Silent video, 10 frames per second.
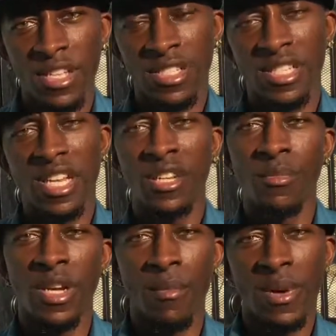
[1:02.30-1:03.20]
and
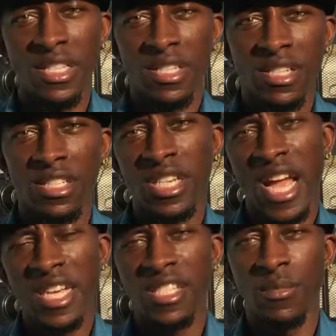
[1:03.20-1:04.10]
sending me a message and
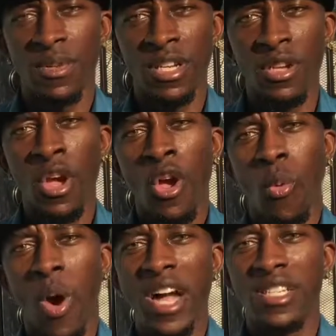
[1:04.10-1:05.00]
asking me
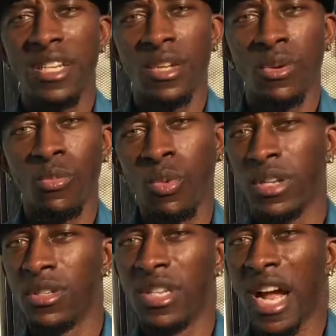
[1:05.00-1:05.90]
why did
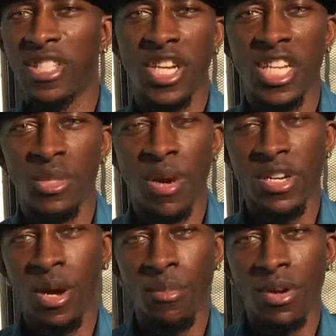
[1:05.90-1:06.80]
I change my
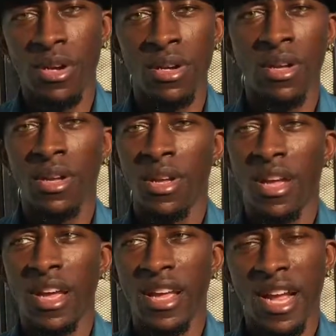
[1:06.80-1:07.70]
number,
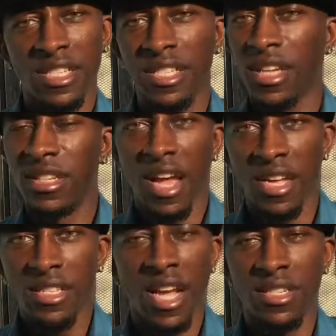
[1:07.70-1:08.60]
and I said
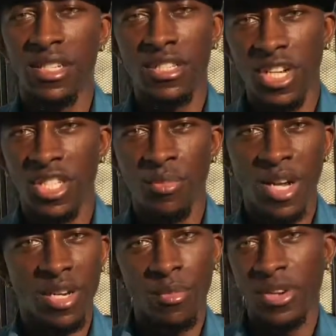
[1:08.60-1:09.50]
yes, I did change
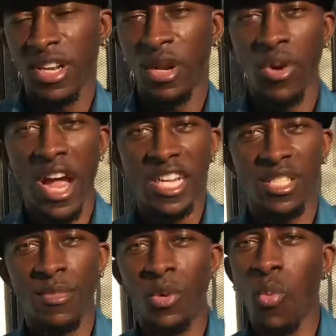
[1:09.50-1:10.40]
my number, and then they were
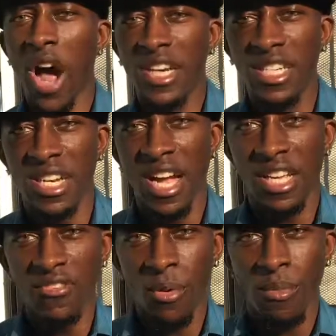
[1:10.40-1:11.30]
asking me why didn't I
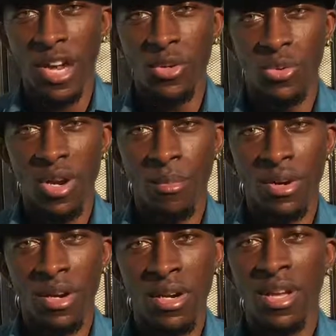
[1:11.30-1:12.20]
give them my new
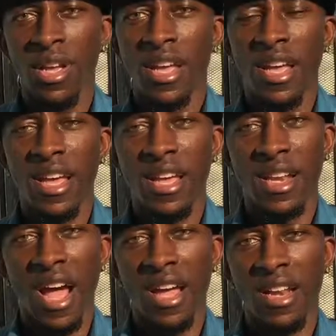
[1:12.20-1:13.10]
number,
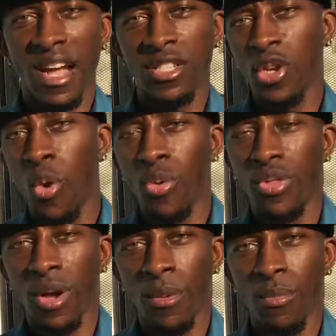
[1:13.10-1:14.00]
and I told
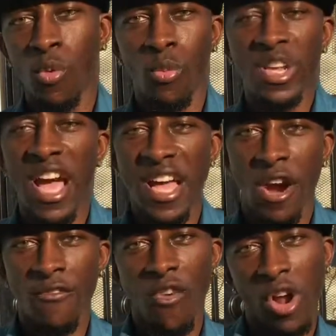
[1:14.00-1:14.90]
them when we had
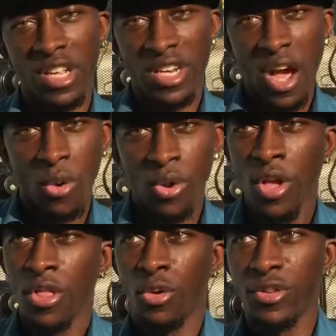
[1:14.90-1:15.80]
our falling out,
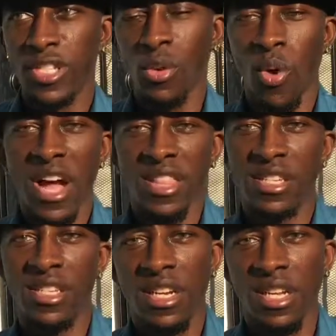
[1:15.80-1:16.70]
the reason why they
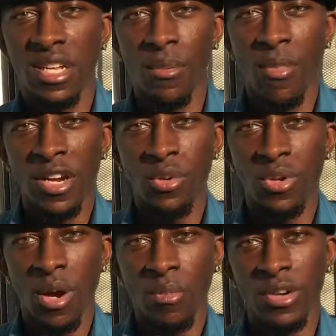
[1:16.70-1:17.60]
didn't get my new
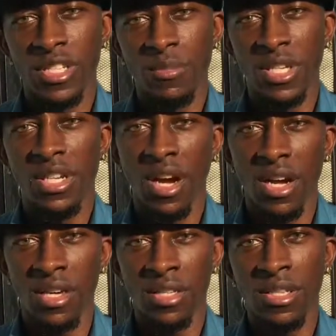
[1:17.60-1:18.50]
number is
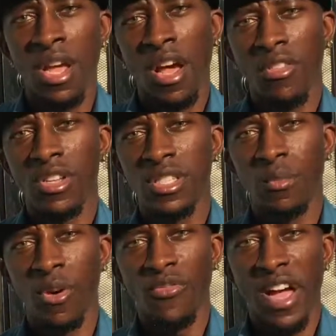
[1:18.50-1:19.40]
because of the
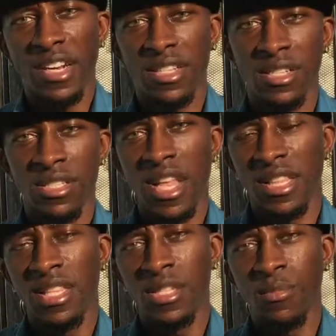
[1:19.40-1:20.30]
simple fact is that
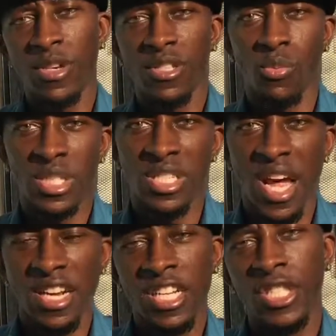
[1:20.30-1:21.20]
this person was
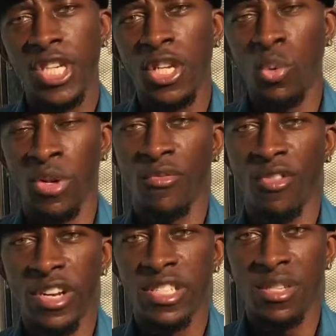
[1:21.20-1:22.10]
not a genuine
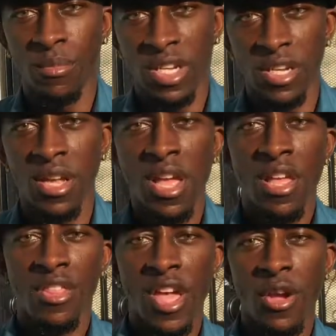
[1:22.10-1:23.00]
friend to me.
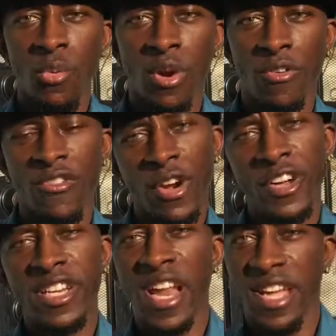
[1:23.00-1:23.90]
They were
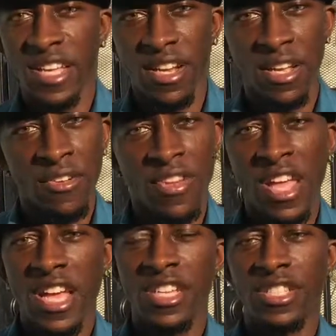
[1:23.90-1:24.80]
very negative
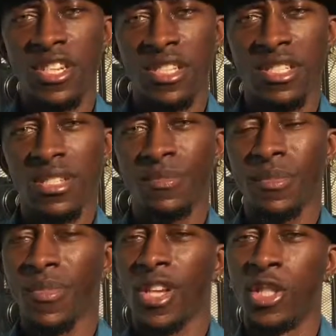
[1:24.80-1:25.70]
and just
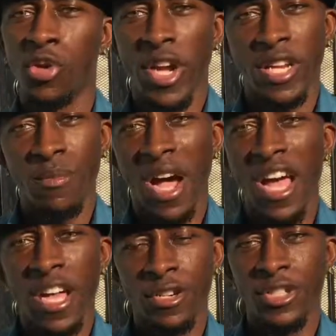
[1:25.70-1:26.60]
draining my
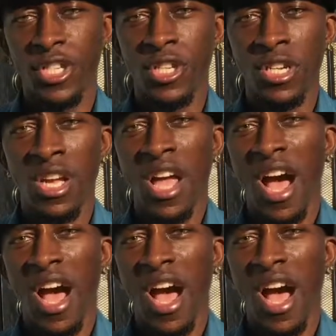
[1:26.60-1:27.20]
energy,